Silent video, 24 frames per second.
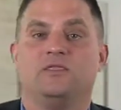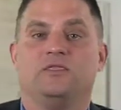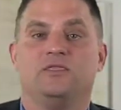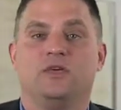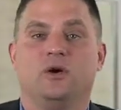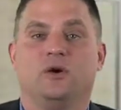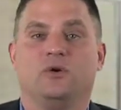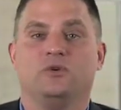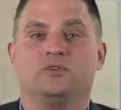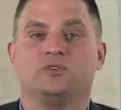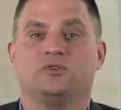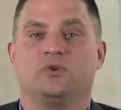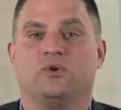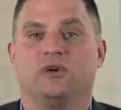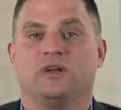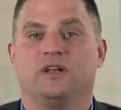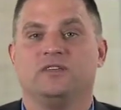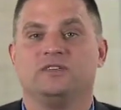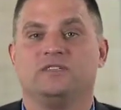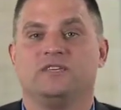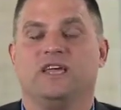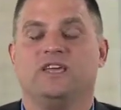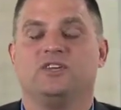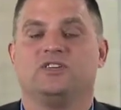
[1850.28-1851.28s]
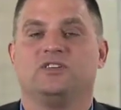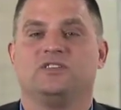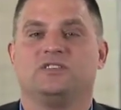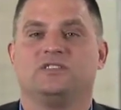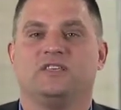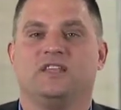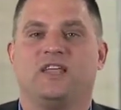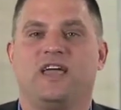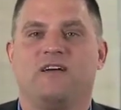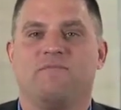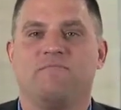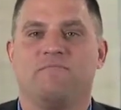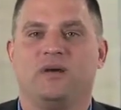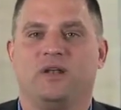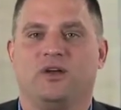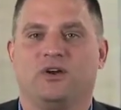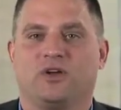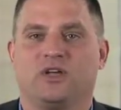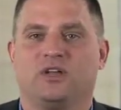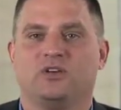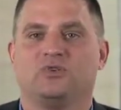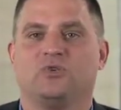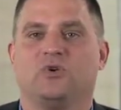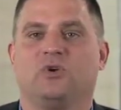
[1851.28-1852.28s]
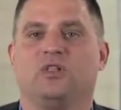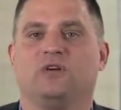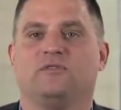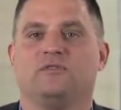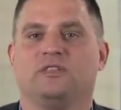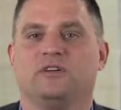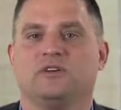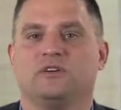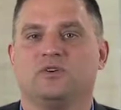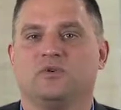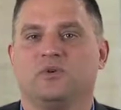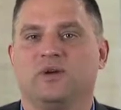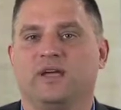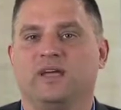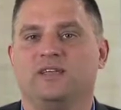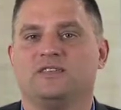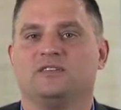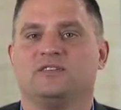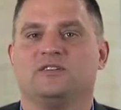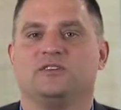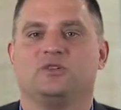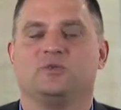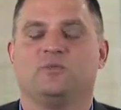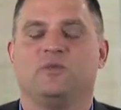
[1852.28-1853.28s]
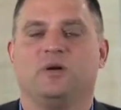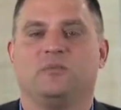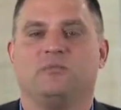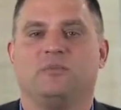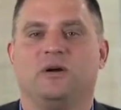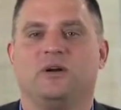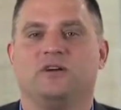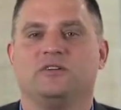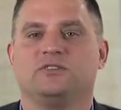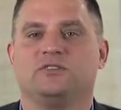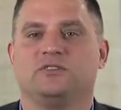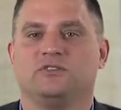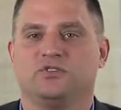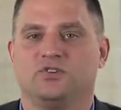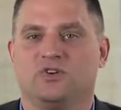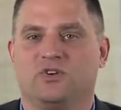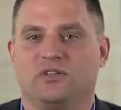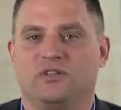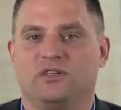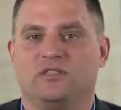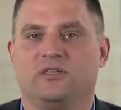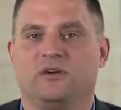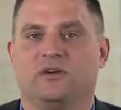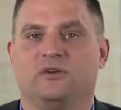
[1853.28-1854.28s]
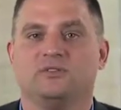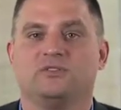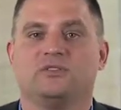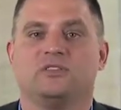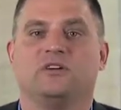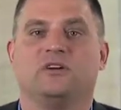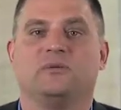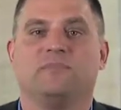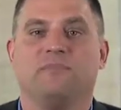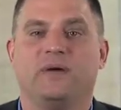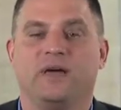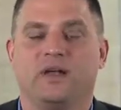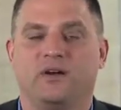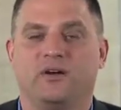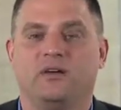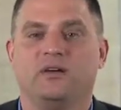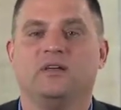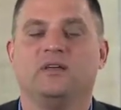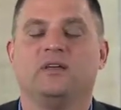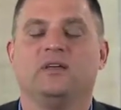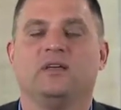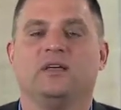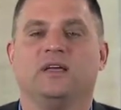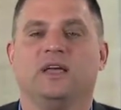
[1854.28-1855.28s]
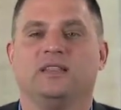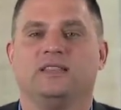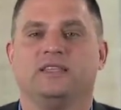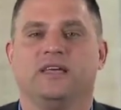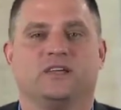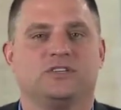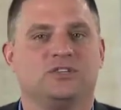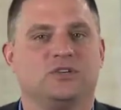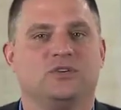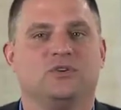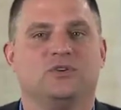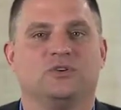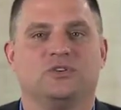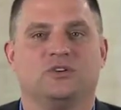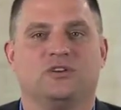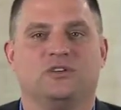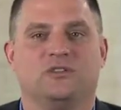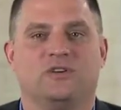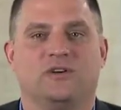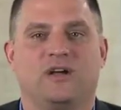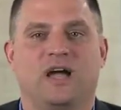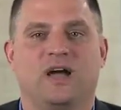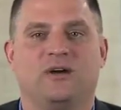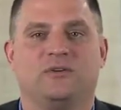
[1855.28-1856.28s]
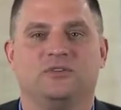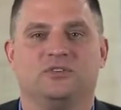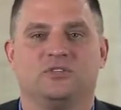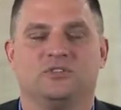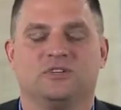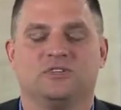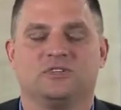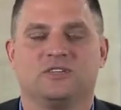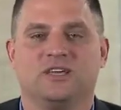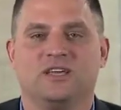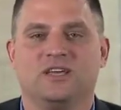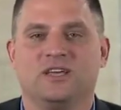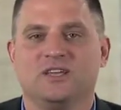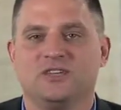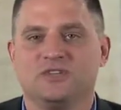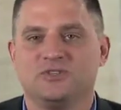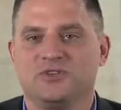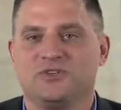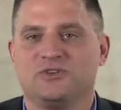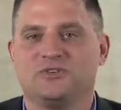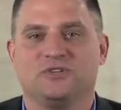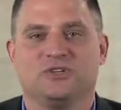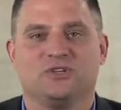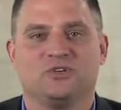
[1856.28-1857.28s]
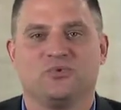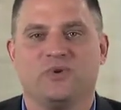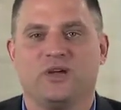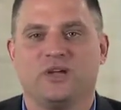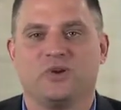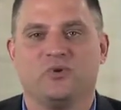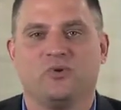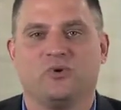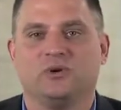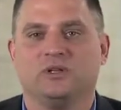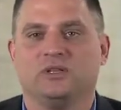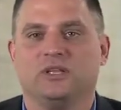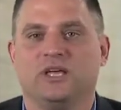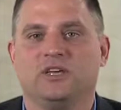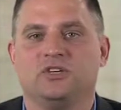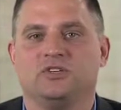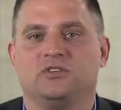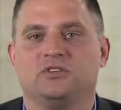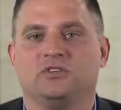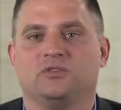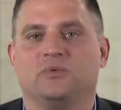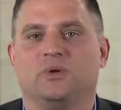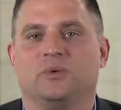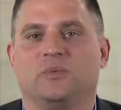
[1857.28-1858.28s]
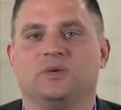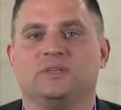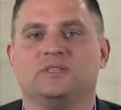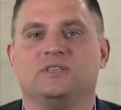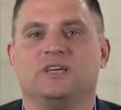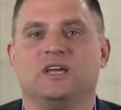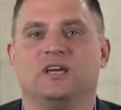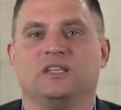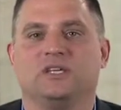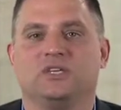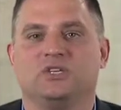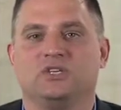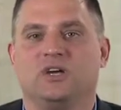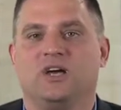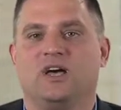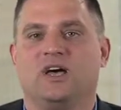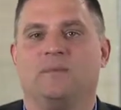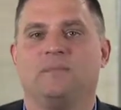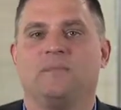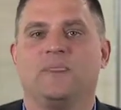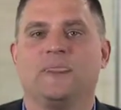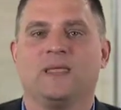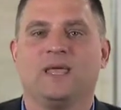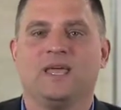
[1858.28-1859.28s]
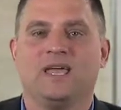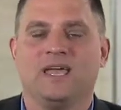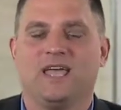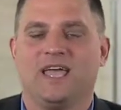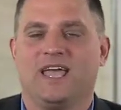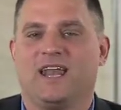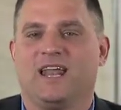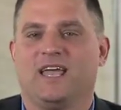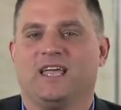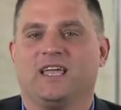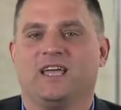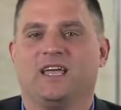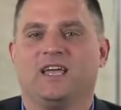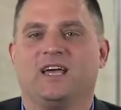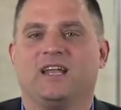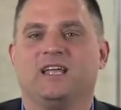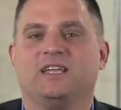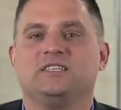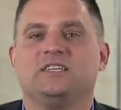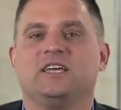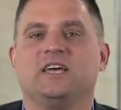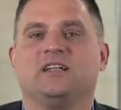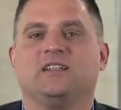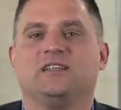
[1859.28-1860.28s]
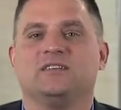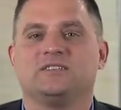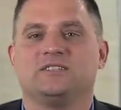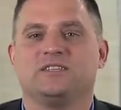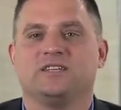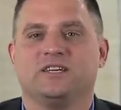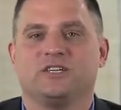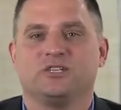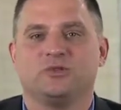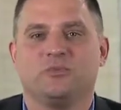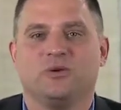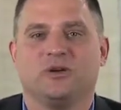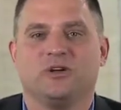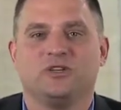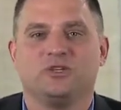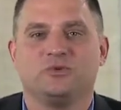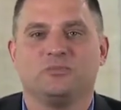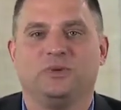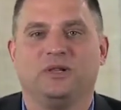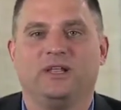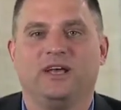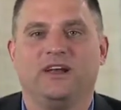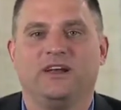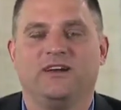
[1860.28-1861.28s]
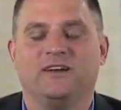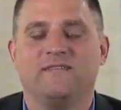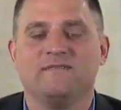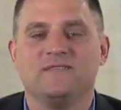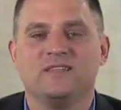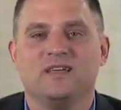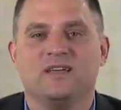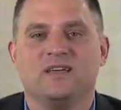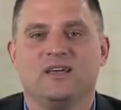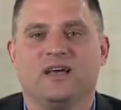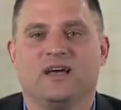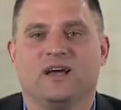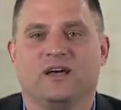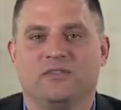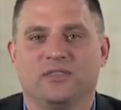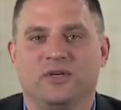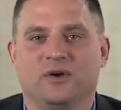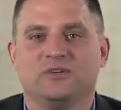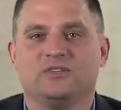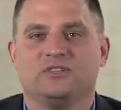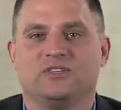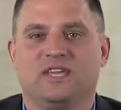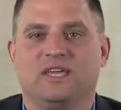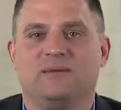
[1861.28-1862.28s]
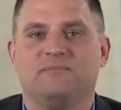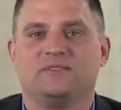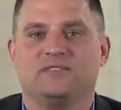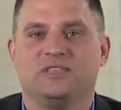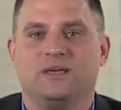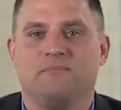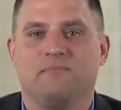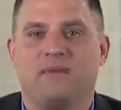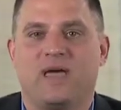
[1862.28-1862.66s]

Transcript: Those organizations that have better control over their cranes and their spare parts are generally those that are better at the execution of their outages. So there's a direct correlation to what we see on the job. And I can kind of tell as an experienced player, those teams that